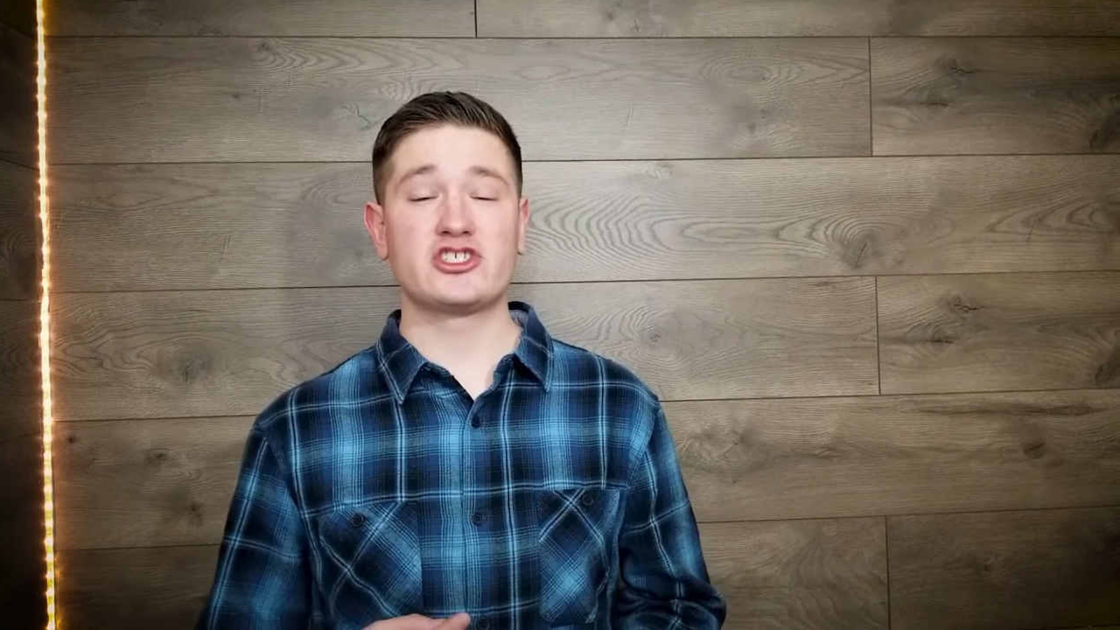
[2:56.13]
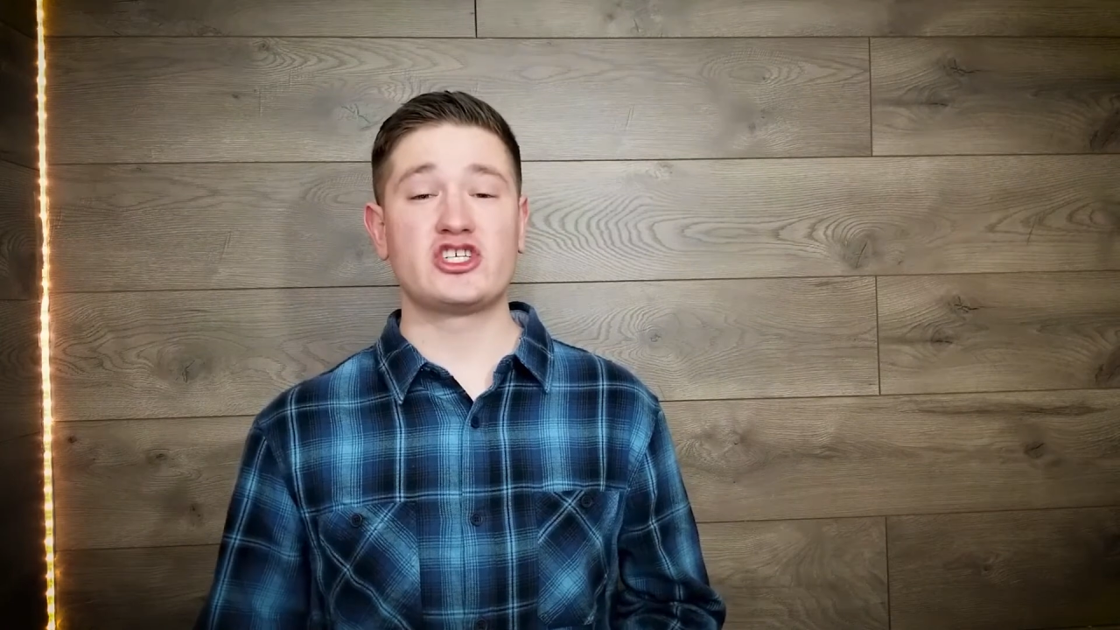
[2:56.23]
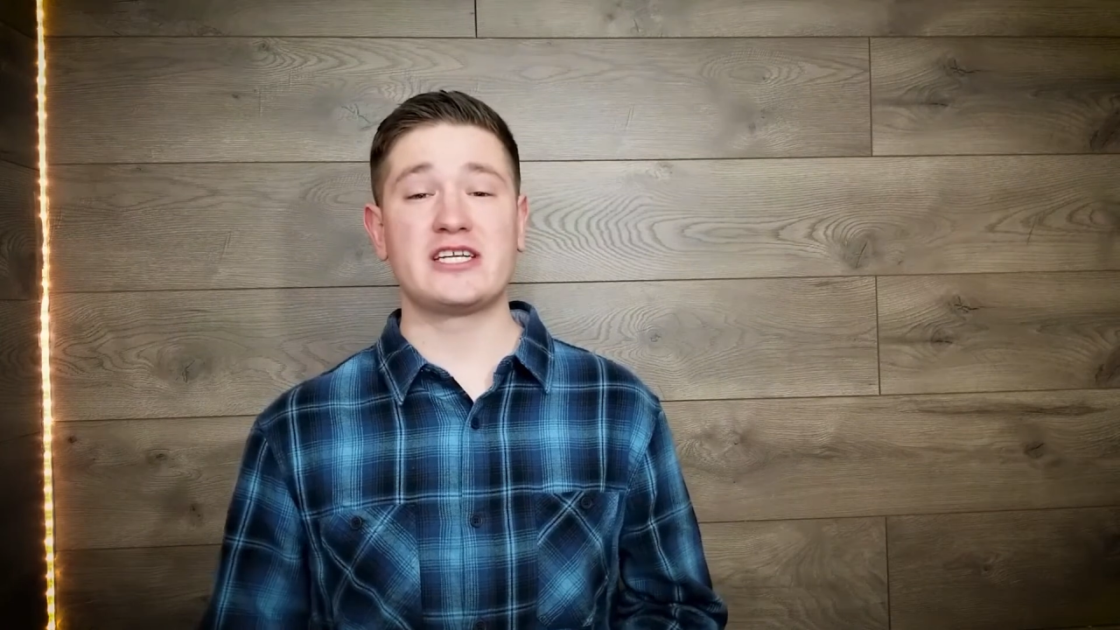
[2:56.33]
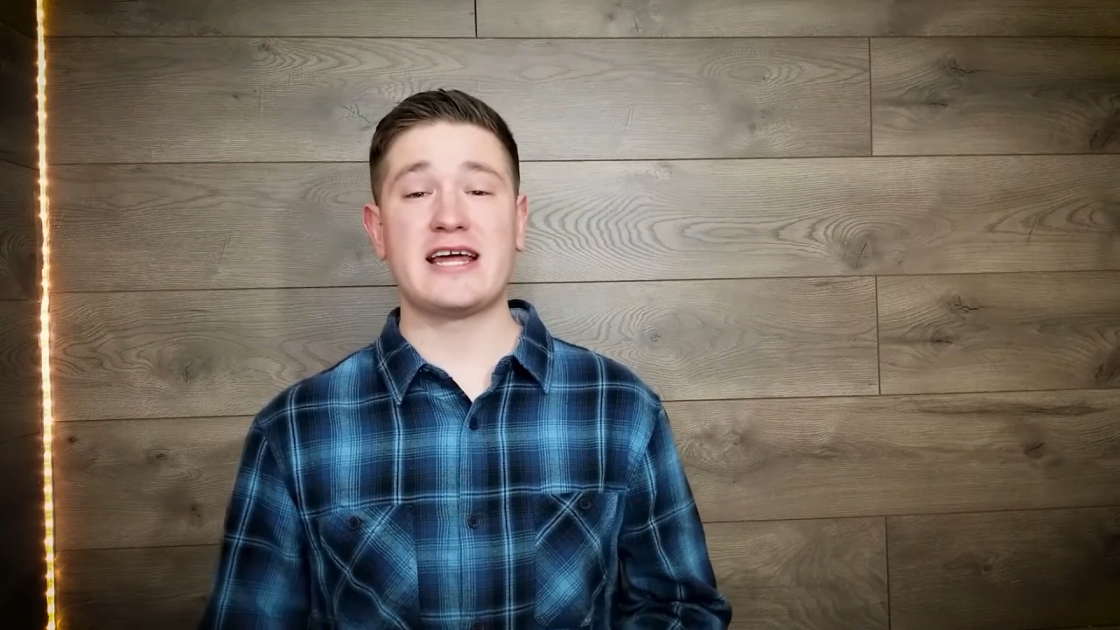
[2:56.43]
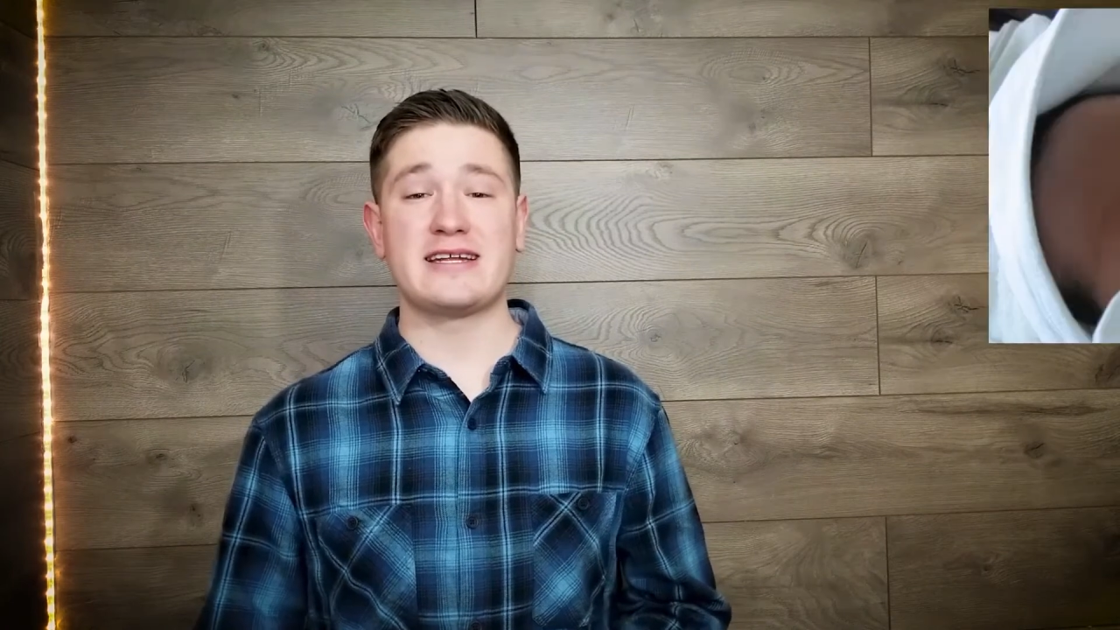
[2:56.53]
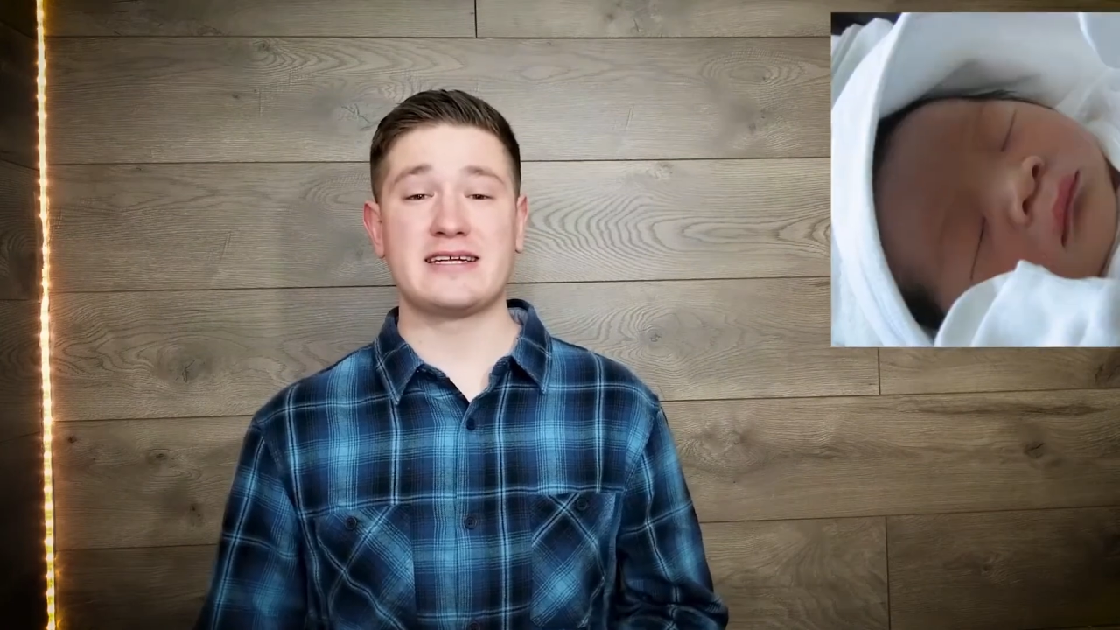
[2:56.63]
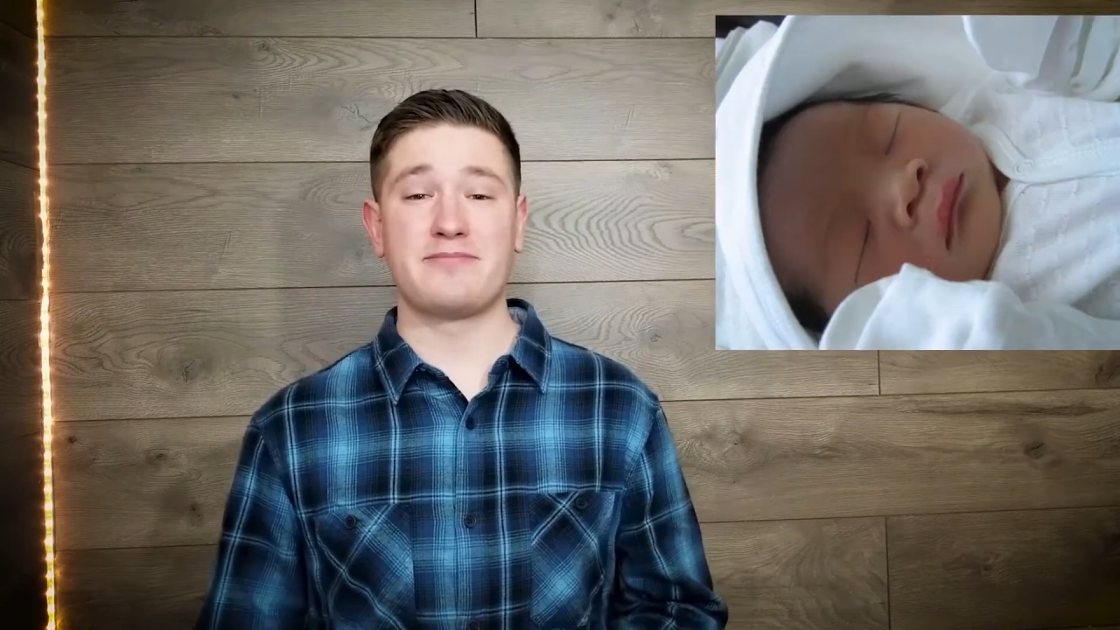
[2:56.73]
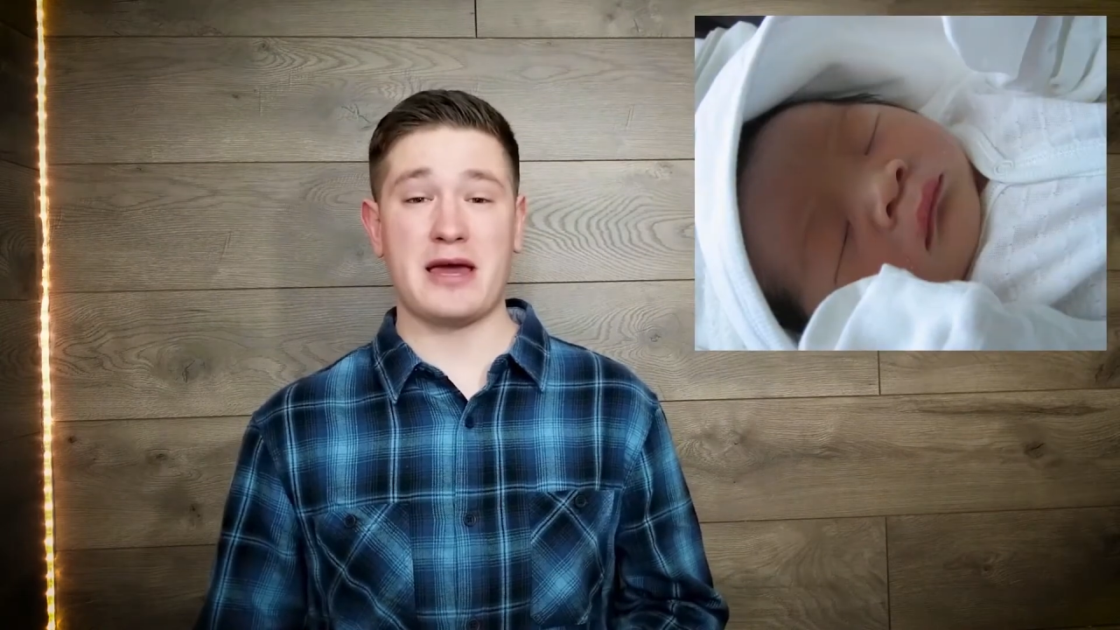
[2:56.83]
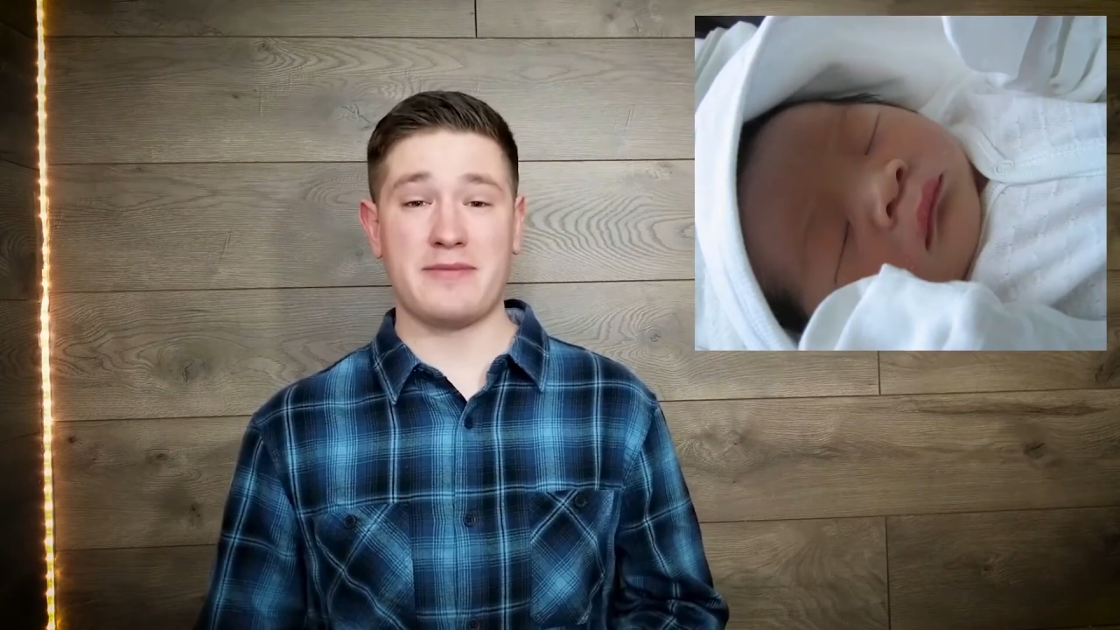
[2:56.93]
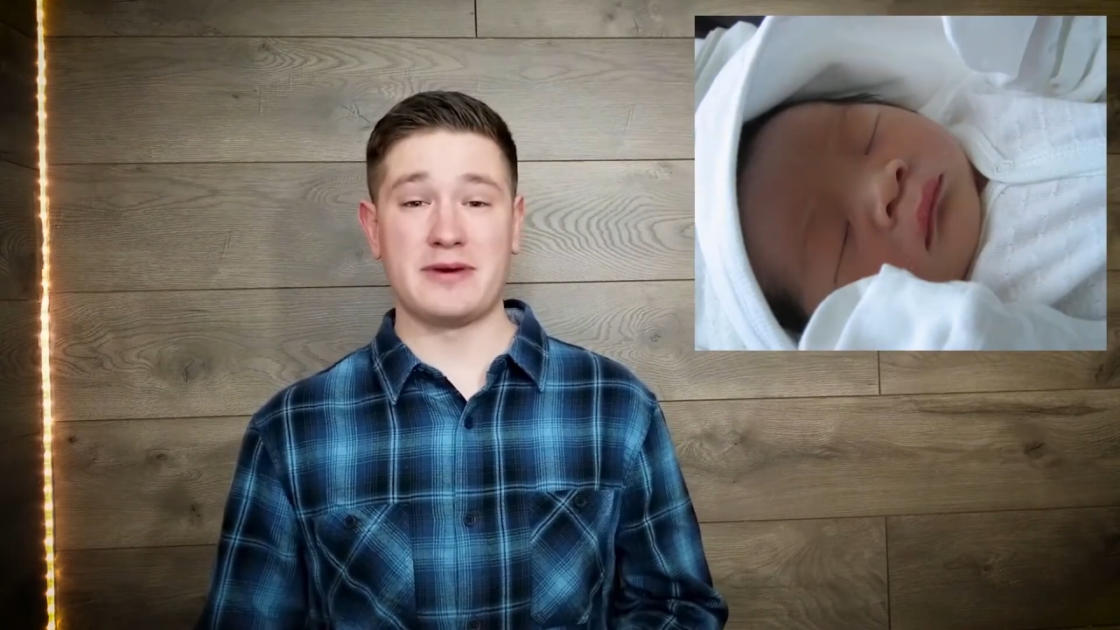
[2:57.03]
gene-edited
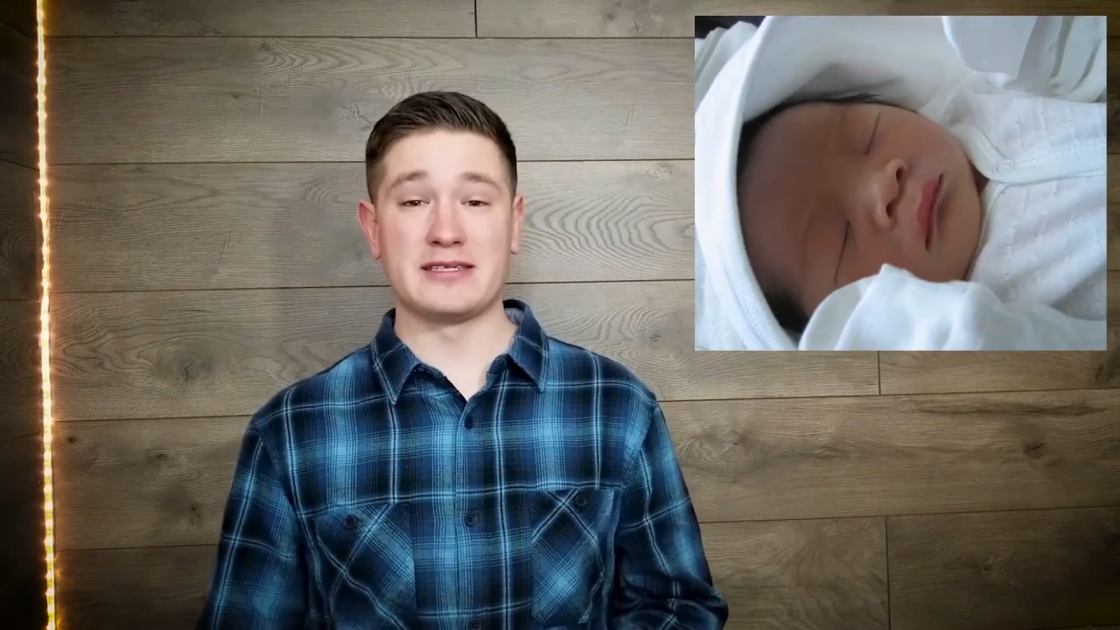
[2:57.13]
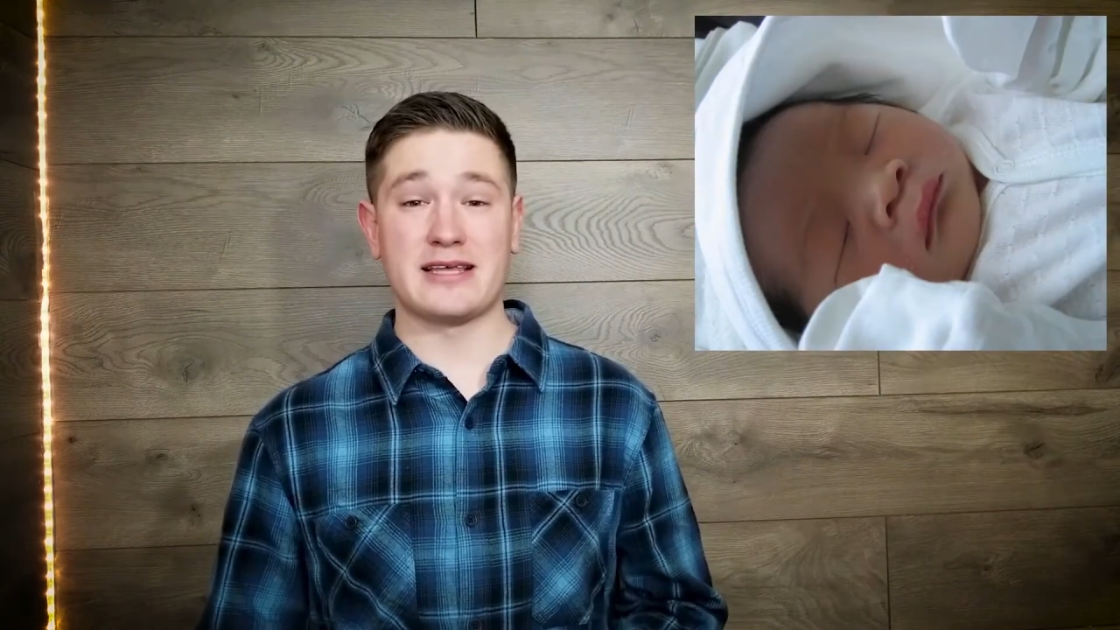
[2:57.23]
babies